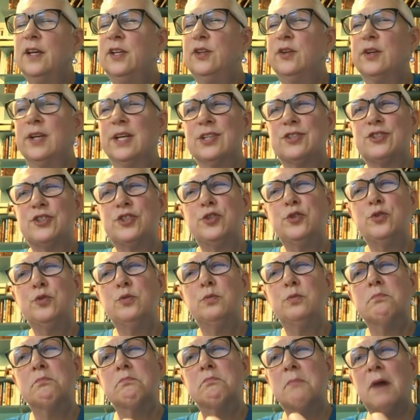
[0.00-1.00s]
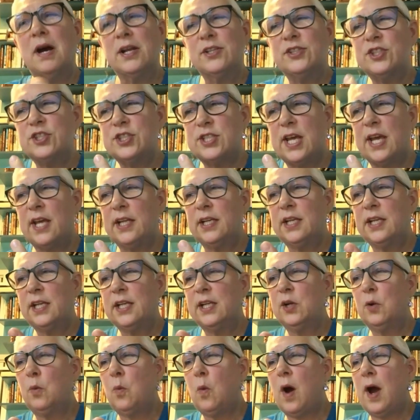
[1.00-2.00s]
You get too much tannin
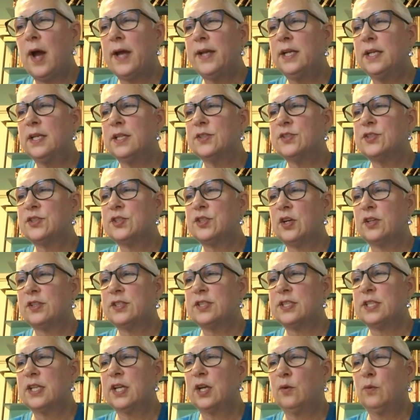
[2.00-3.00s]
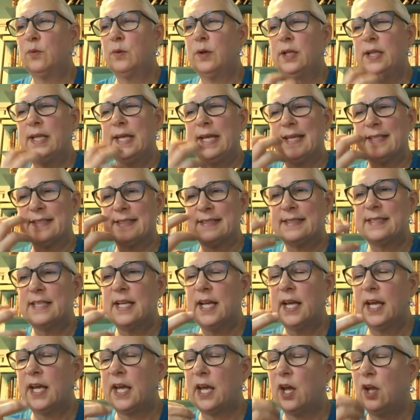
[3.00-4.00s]
in a wine and it starts to get really
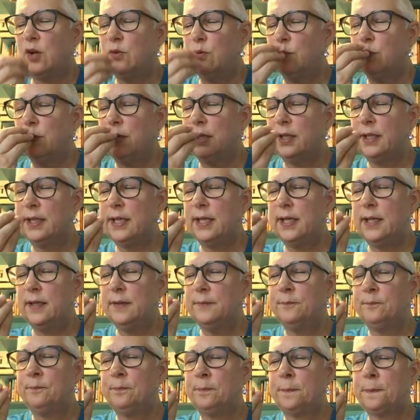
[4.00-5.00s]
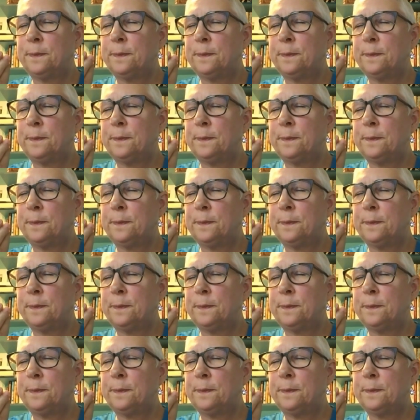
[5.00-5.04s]
acidic and really